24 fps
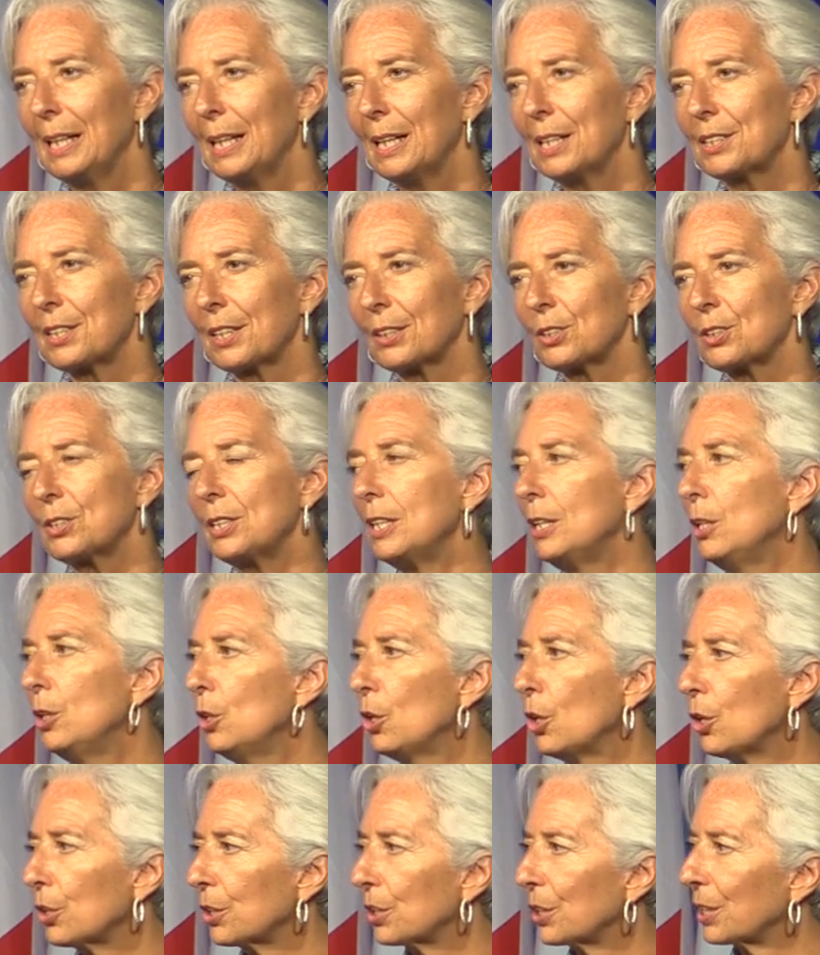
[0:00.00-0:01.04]
is actually
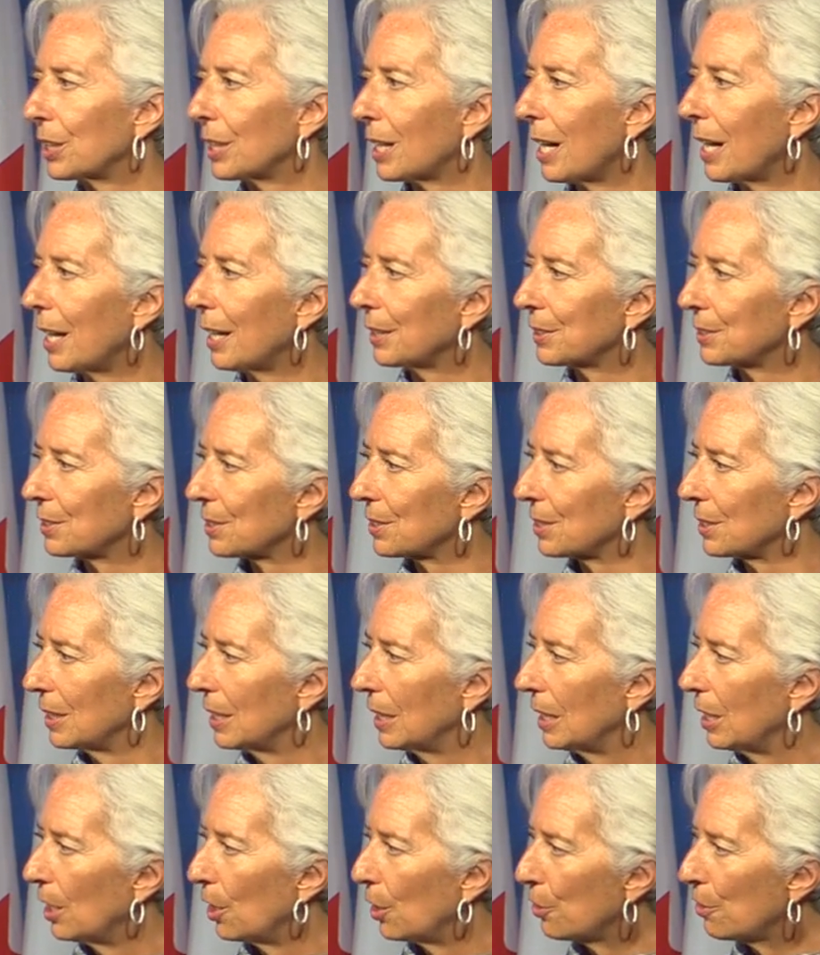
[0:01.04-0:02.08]
look at
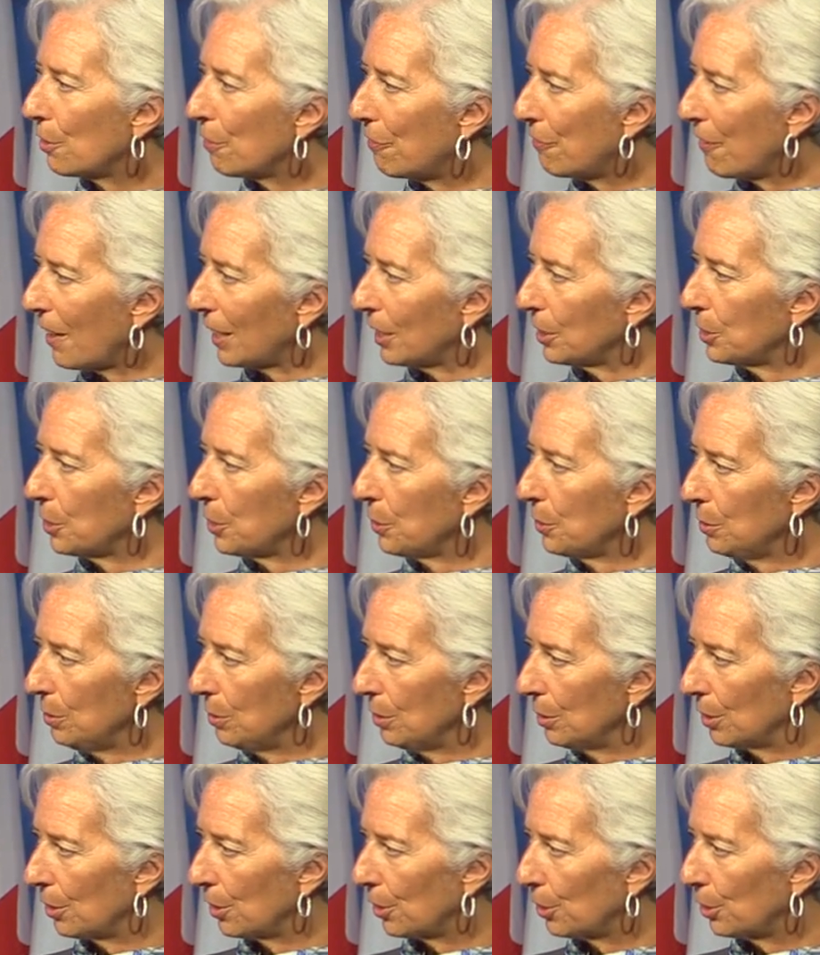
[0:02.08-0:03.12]
the value,